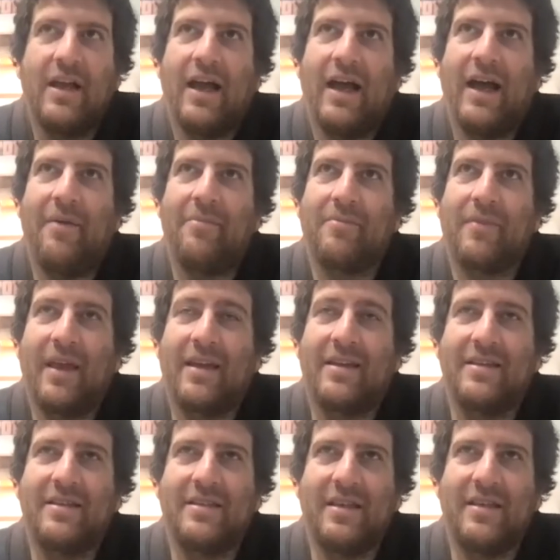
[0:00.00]
um,
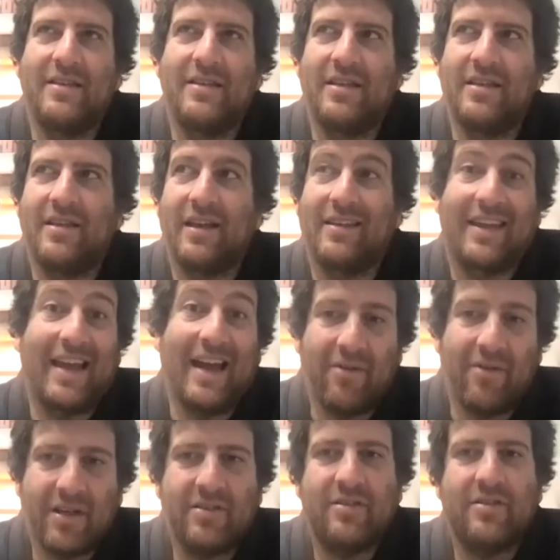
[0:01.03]
exist in that
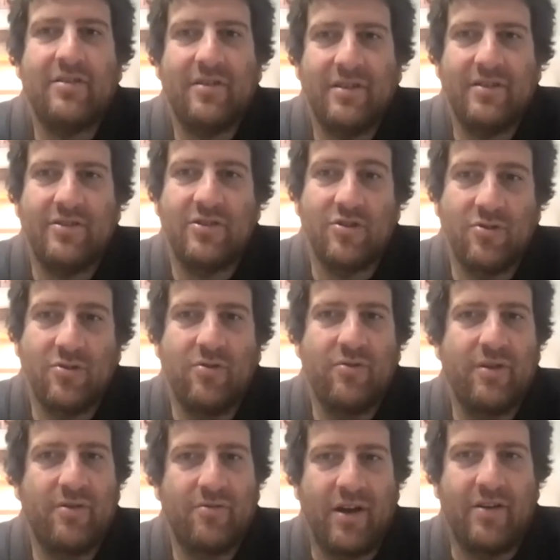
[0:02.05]
character and
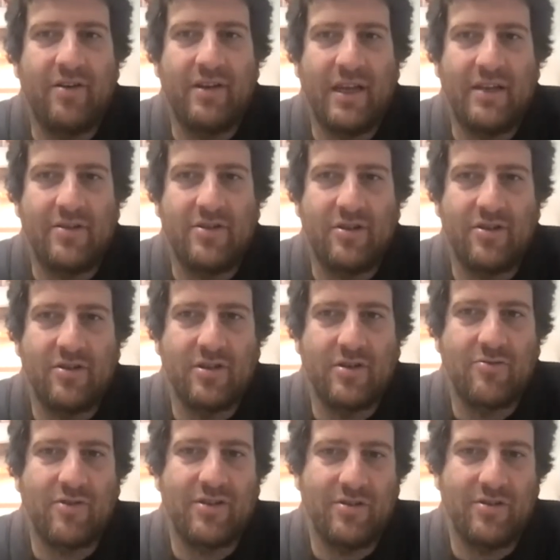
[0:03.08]
story rather than just
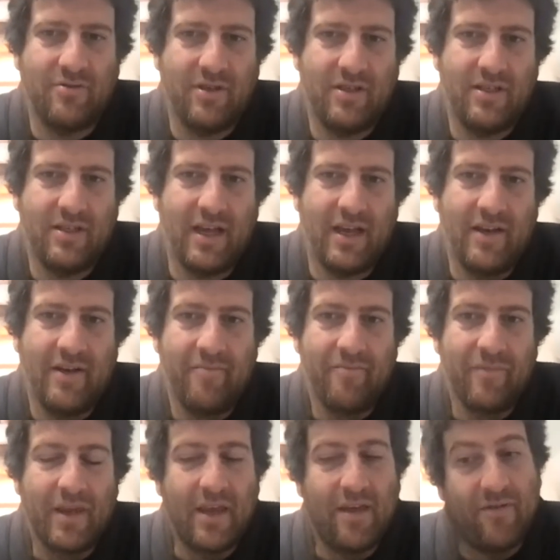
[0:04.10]
gratuity. And
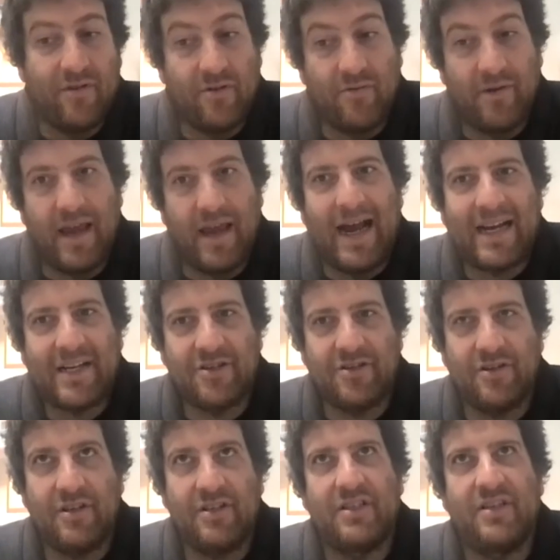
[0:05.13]
even the way
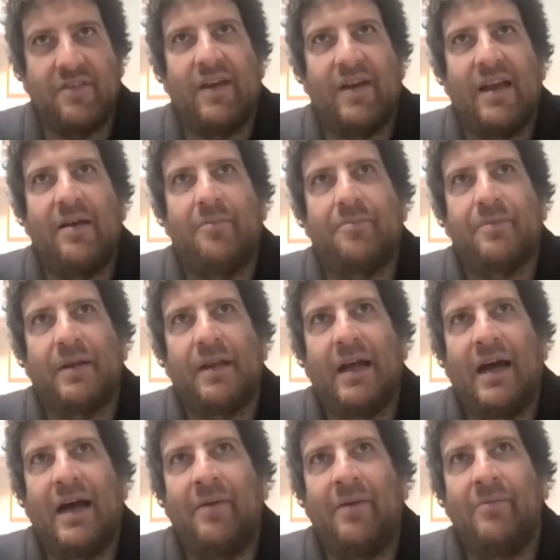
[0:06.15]
action is developed,
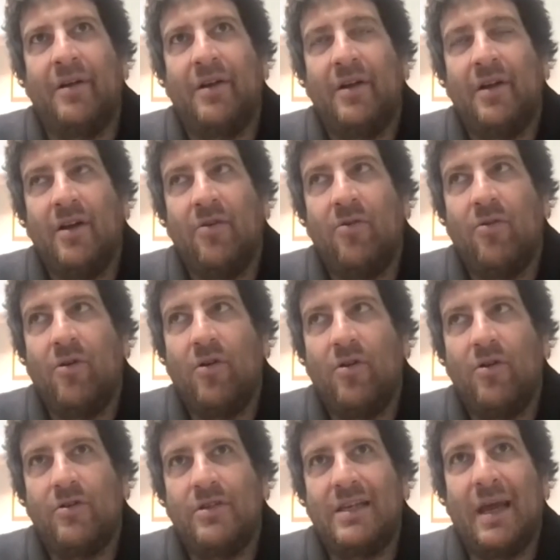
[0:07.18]
um,
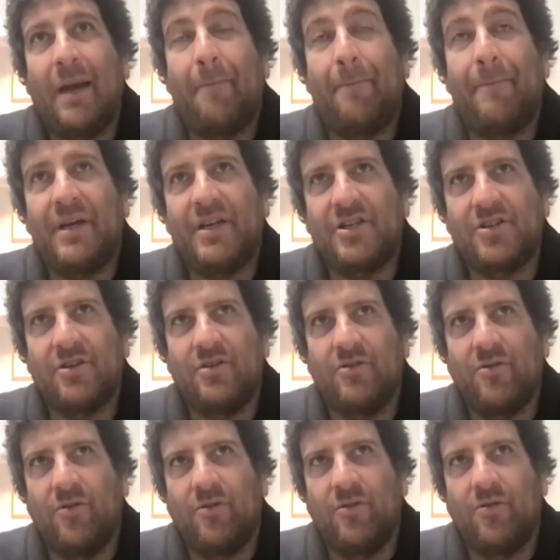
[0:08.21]
the ambition
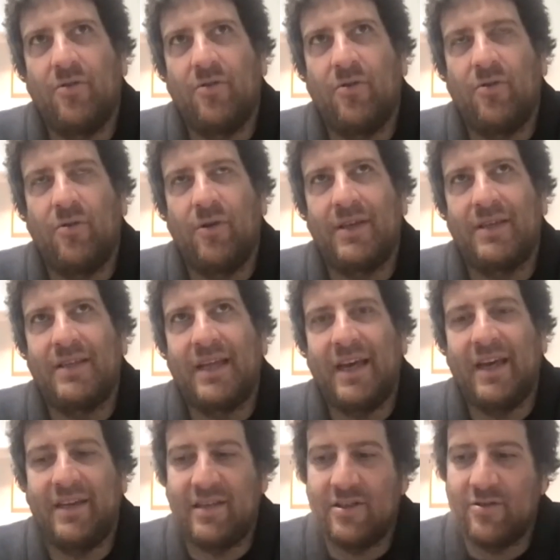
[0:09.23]
or, or,
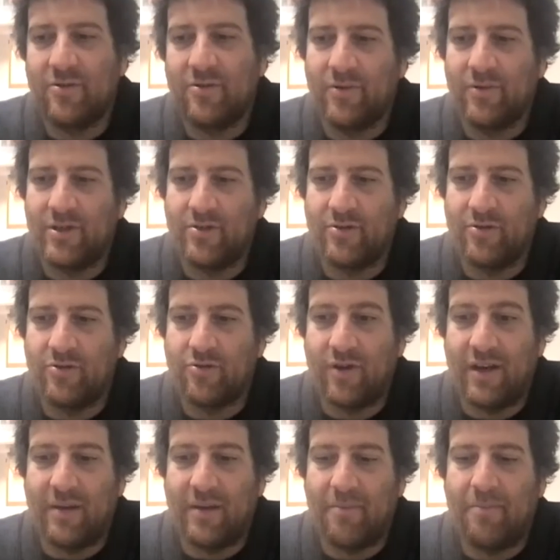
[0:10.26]
intent is always to try
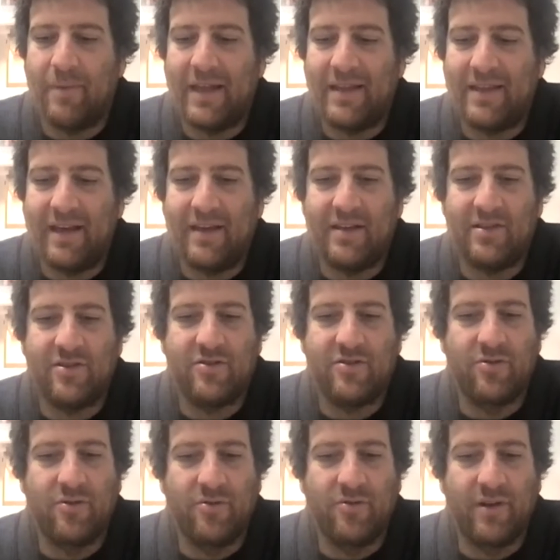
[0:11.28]
and embed that in
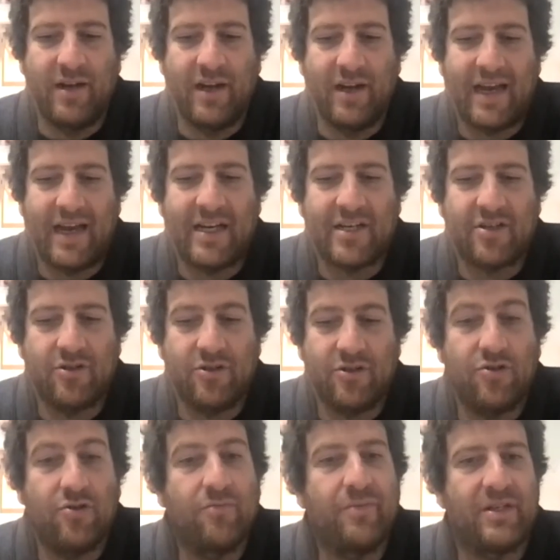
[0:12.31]
story. Like action
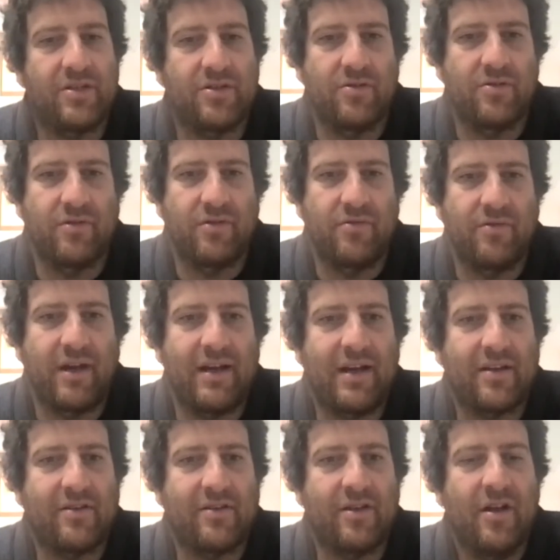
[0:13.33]
should be story, right?
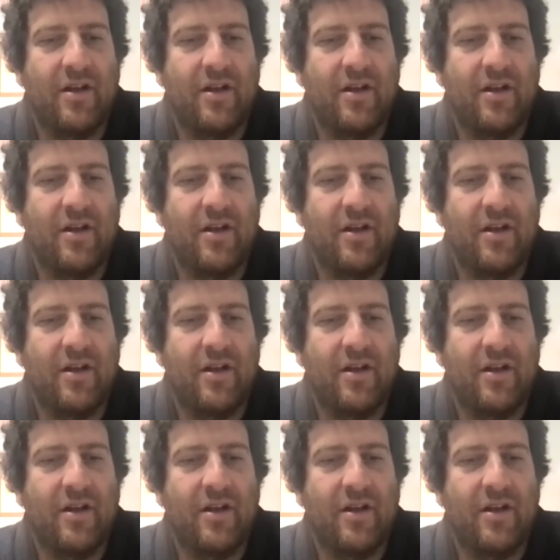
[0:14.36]
Like a, uh,